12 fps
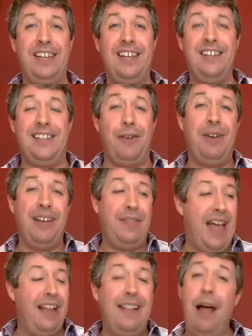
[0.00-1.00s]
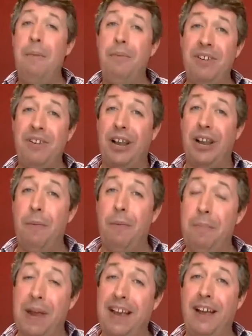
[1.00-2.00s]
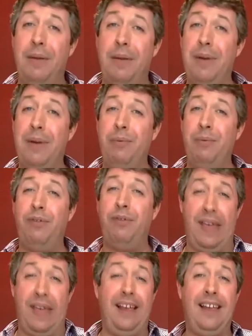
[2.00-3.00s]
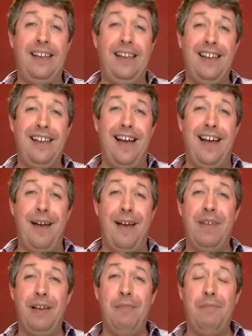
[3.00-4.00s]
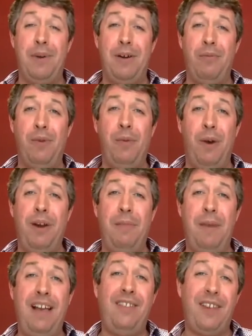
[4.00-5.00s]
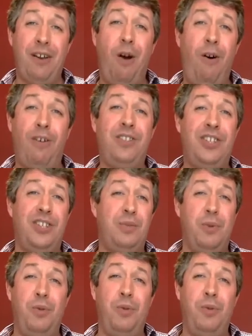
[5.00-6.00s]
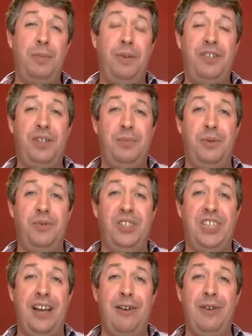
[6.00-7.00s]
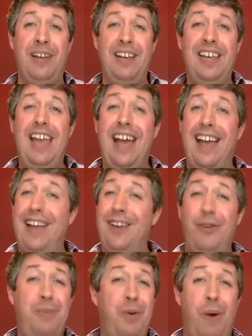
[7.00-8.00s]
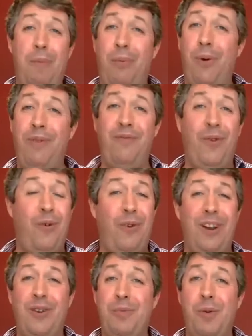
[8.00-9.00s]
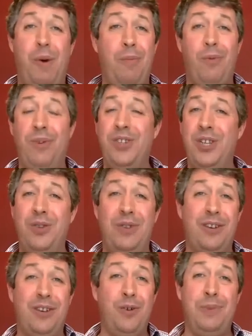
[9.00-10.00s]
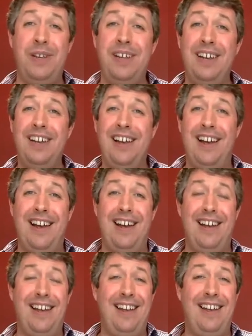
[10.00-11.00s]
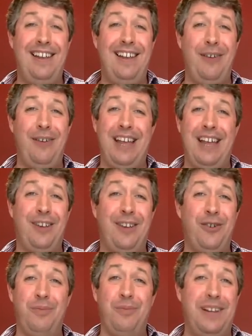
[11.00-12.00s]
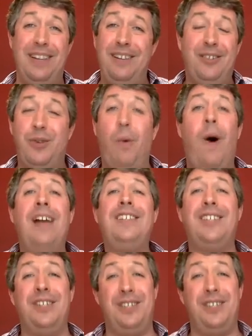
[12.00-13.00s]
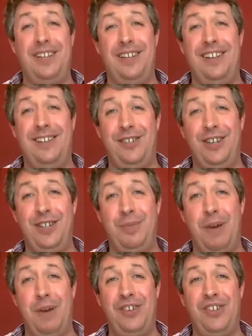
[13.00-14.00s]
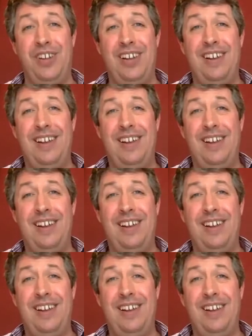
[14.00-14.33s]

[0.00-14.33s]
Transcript: So that number is a lot bigger than people think, but we want to make the cost as small as possible. So yeah, it could be 1.4, it could be 1.2, it could be it could be twice as much.